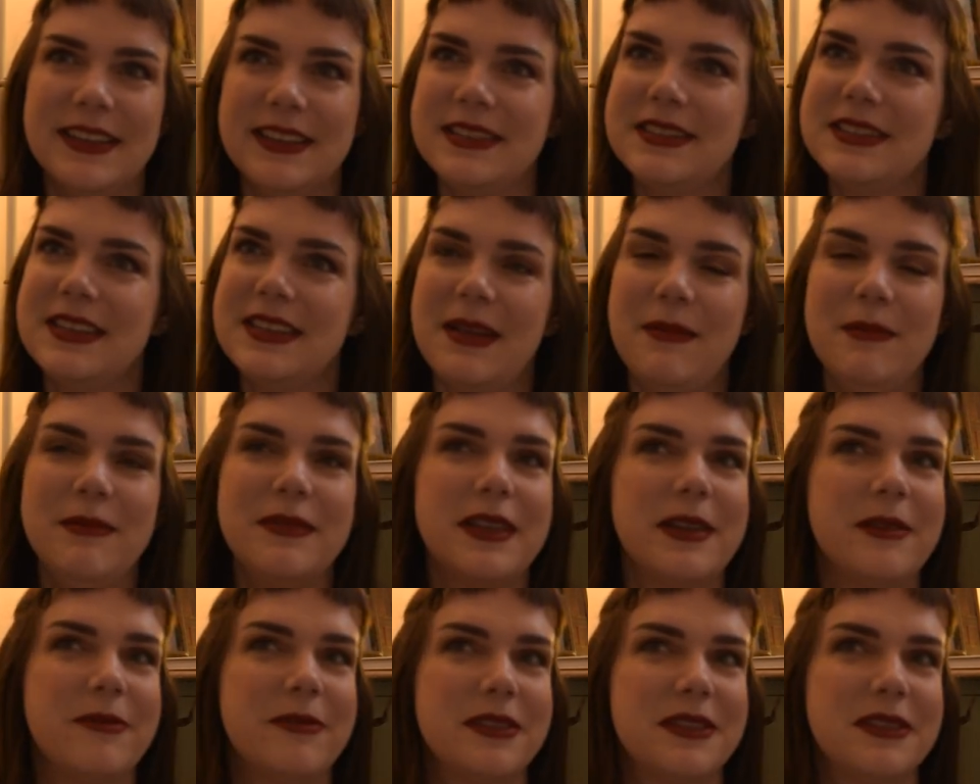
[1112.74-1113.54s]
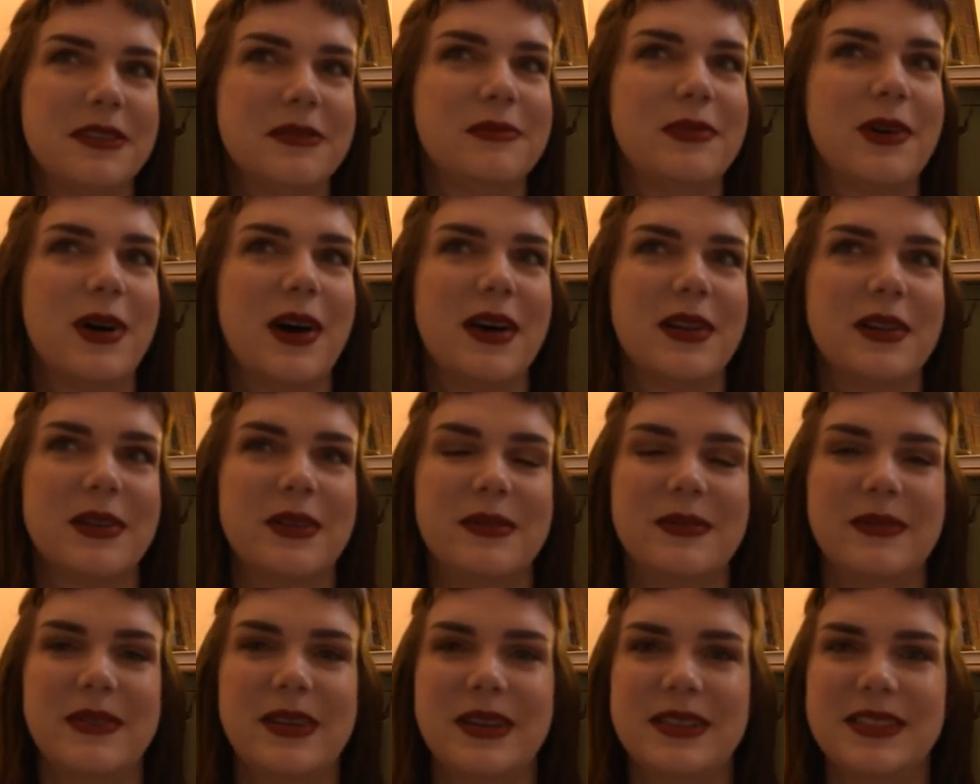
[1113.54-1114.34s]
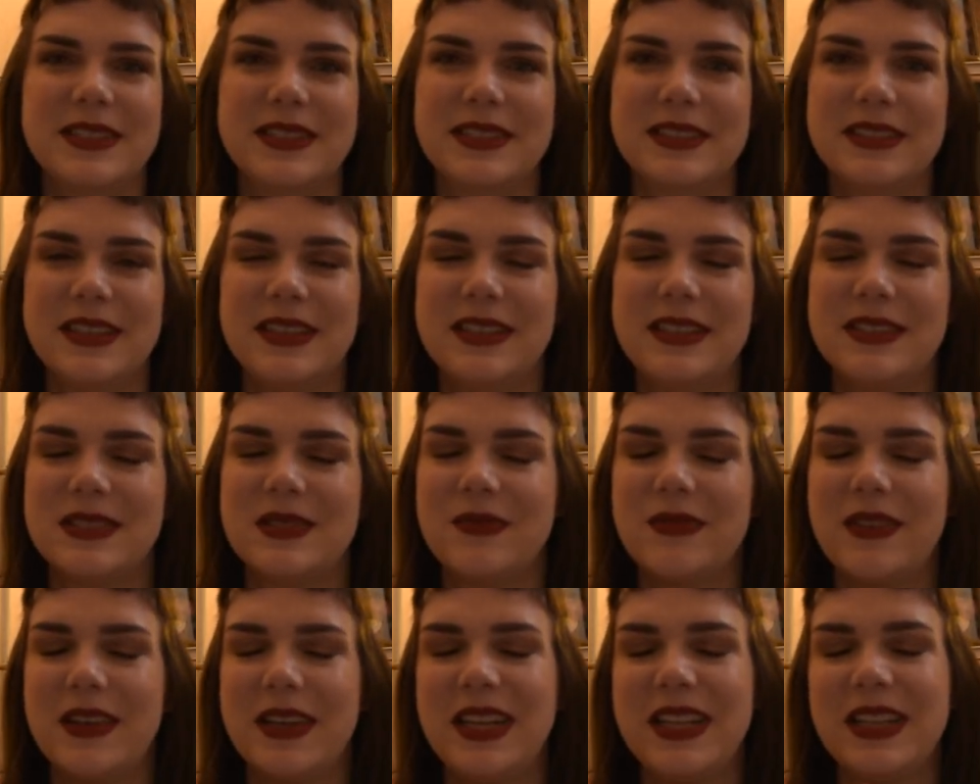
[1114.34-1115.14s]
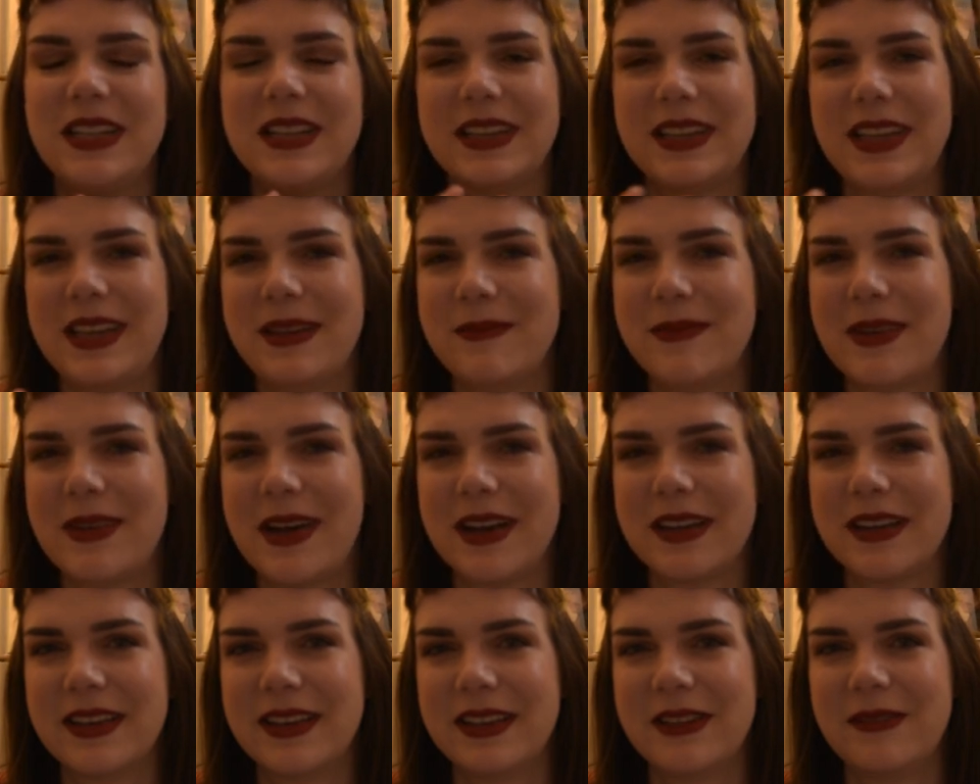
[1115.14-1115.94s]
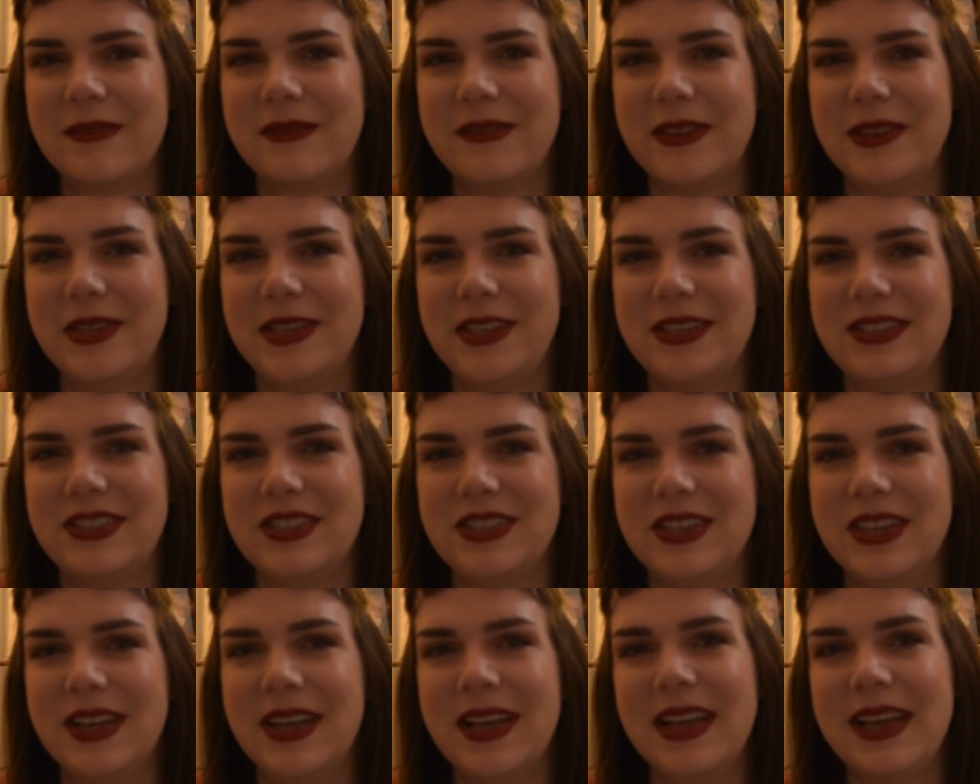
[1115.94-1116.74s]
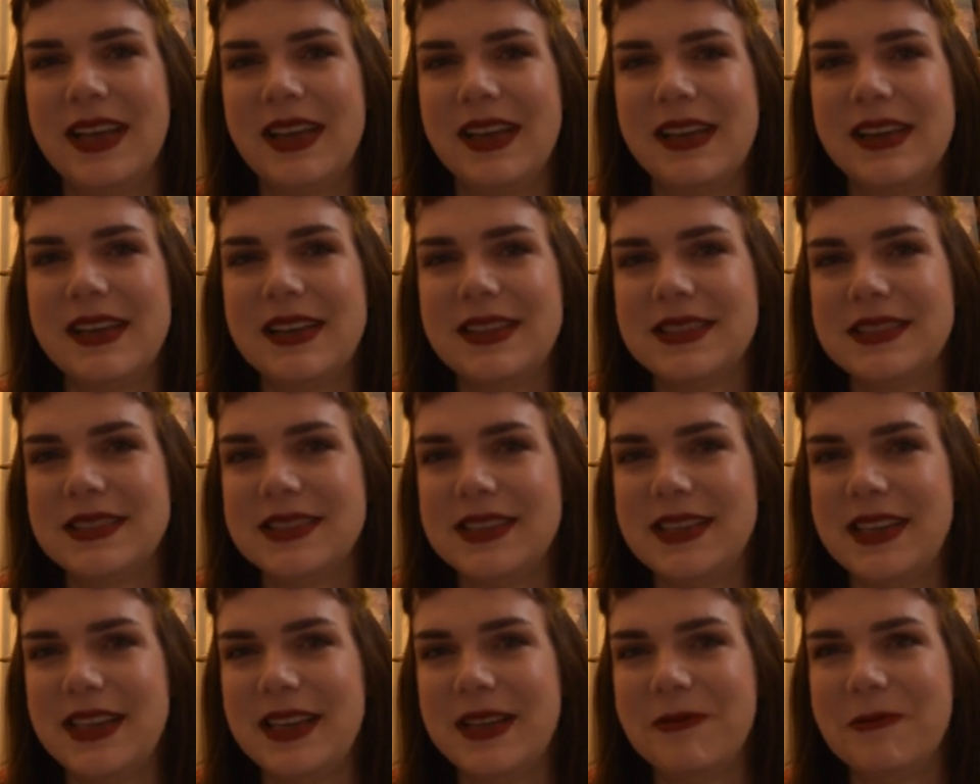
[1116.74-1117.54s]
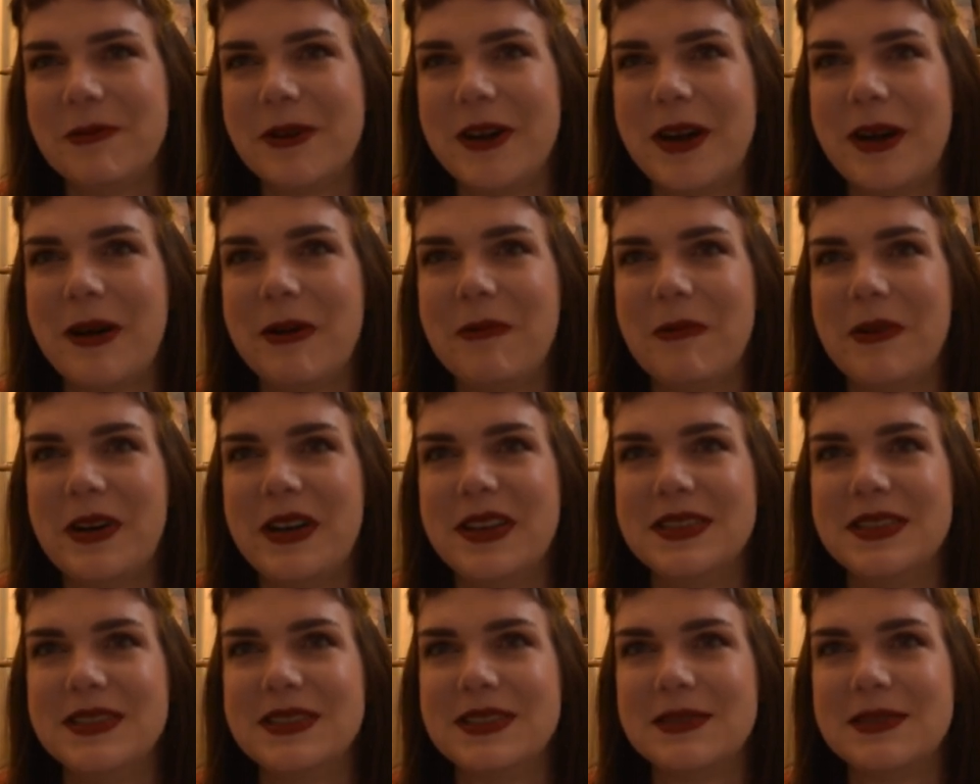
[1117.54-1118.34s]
Same thing with the bottom. It's funny looking back at the footage and seeing where it was